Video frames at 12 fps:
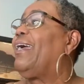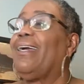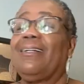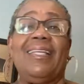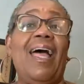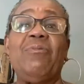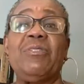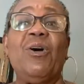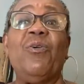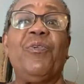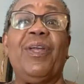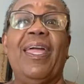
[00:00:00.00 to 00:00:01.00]
Because I was
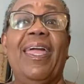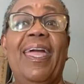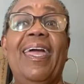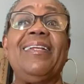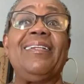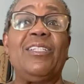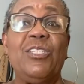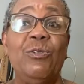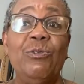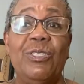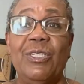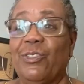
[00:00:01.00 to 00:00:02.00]
over the hat and the
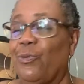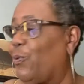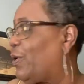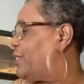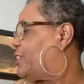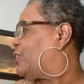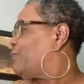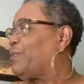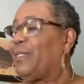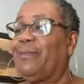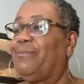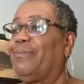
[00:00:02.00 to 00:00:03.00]
suit situation.
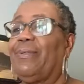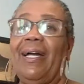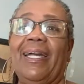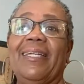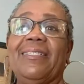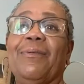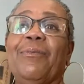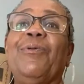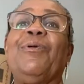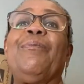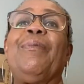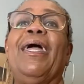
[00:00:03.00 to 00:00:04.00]
But I guess I'm
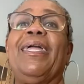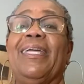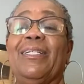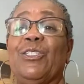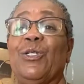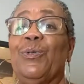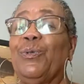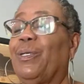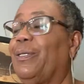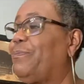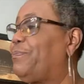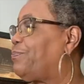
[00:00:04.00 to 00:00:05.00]
going back into it.